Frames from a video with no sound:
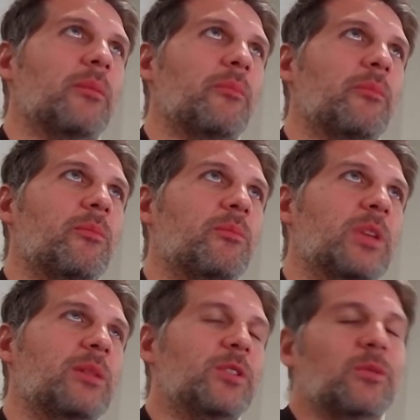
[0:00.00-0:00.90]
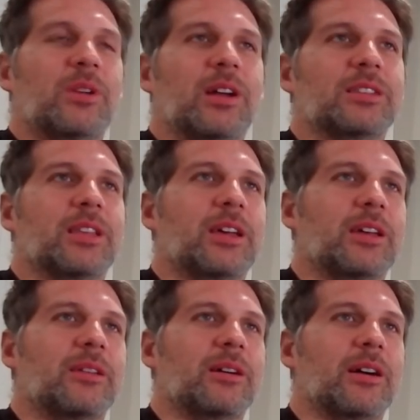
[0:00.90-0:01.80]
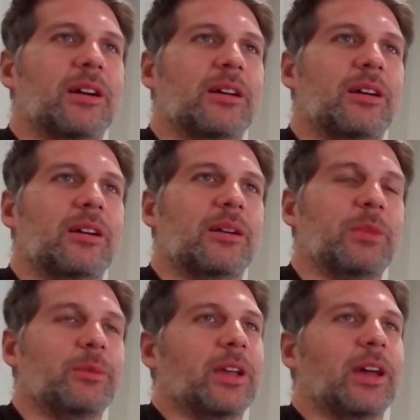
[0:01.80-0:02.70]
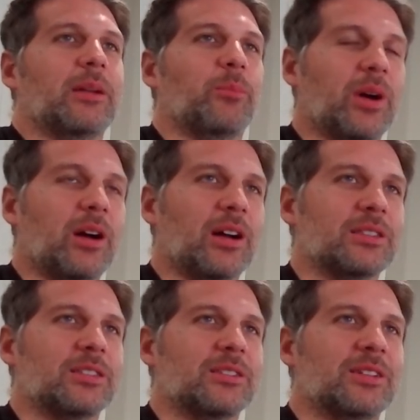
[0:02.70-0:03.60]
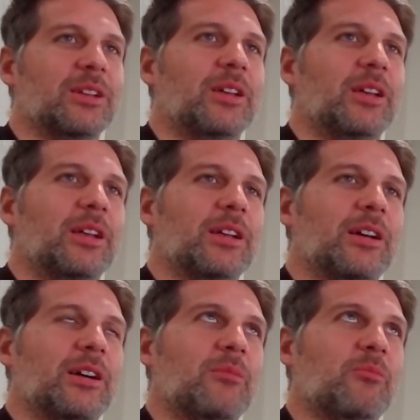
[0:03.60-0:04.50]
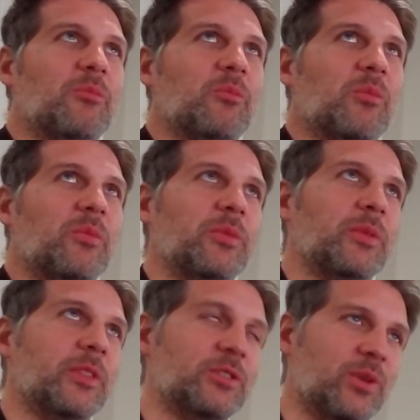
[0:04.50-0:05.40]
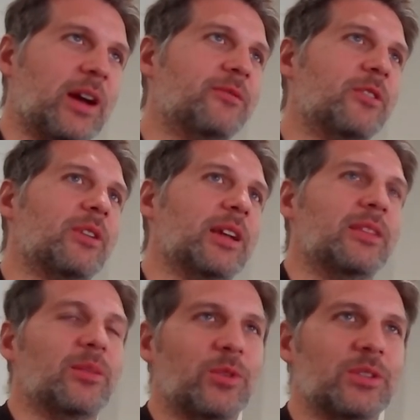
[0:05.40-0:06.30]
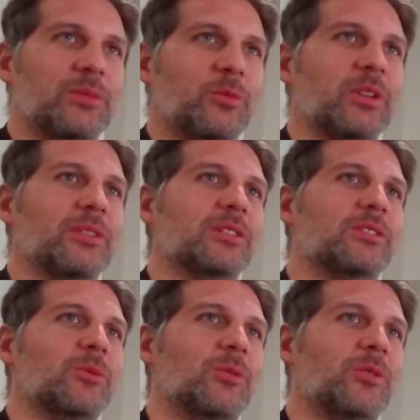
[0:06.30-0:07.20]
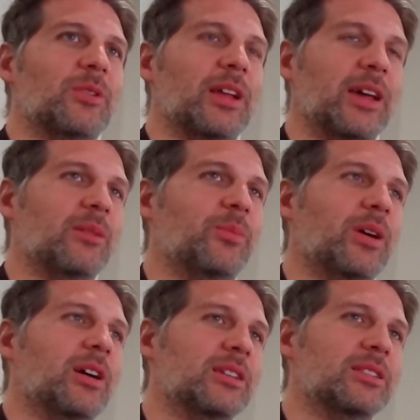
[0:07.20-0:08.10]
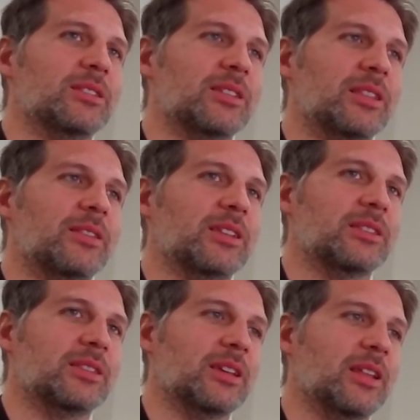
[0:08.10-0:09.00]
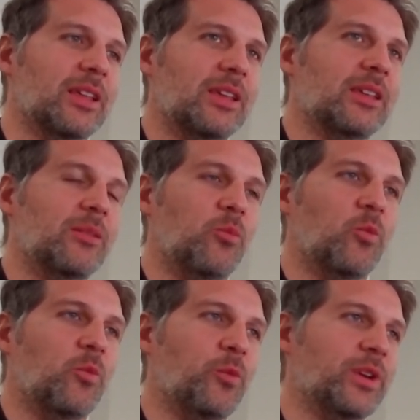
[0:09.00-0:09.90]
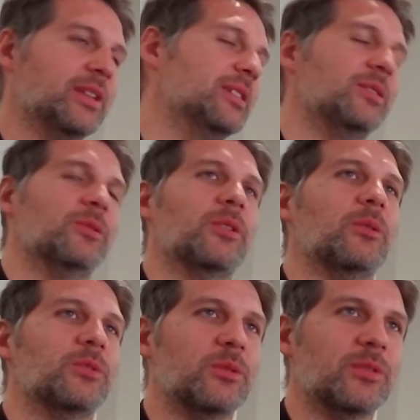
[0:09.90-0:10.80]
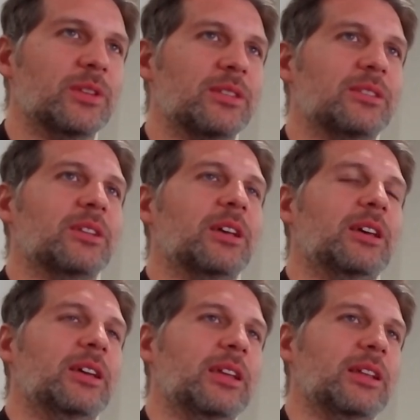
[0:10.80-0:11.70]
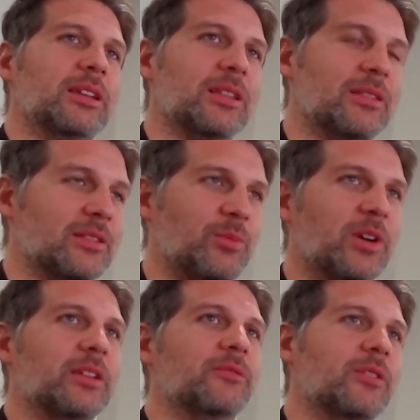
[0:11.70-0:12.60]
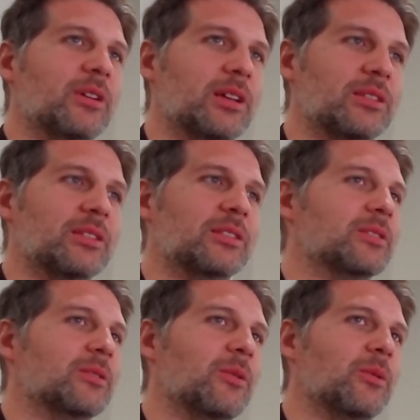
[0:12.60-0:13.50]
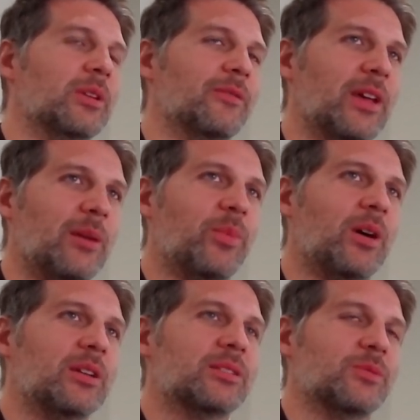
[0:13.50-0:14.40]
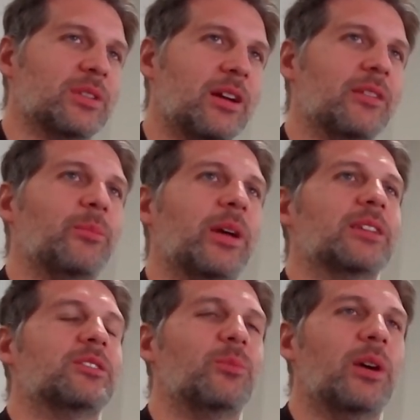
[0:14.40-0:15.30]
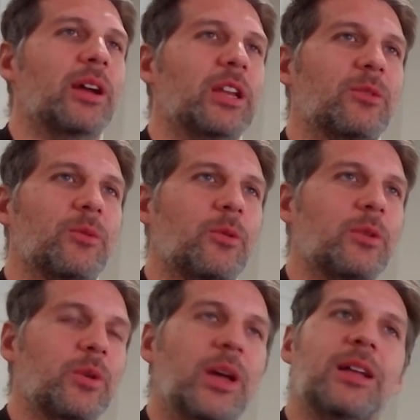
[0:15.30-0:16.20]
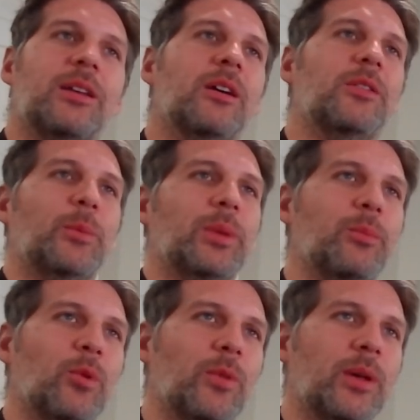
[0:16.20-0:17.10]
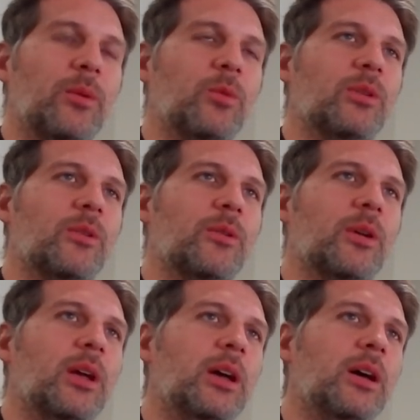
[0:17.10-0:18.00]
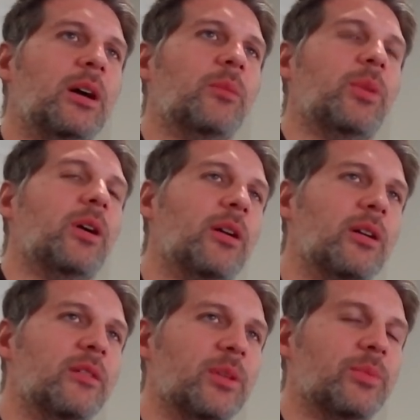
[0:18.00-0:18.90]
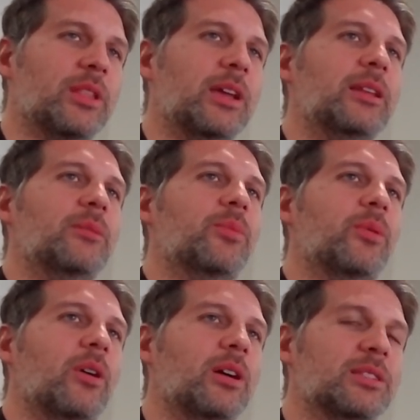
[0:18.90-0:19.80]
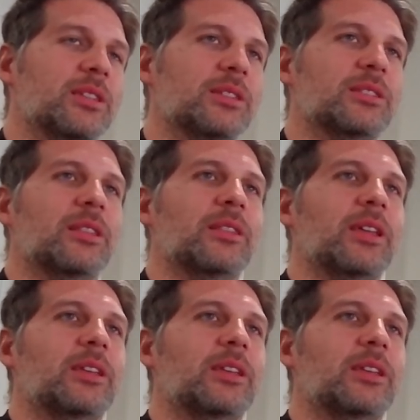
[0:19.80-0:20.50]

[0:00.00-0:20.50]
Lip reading: you guys had, maybe I had a boss, the driver and the person running the store had a boss that said, hey, we need you to go do this and get this money for us. And so if that boss was kind of the mastermind, or you had other people that were part of the planning process, they can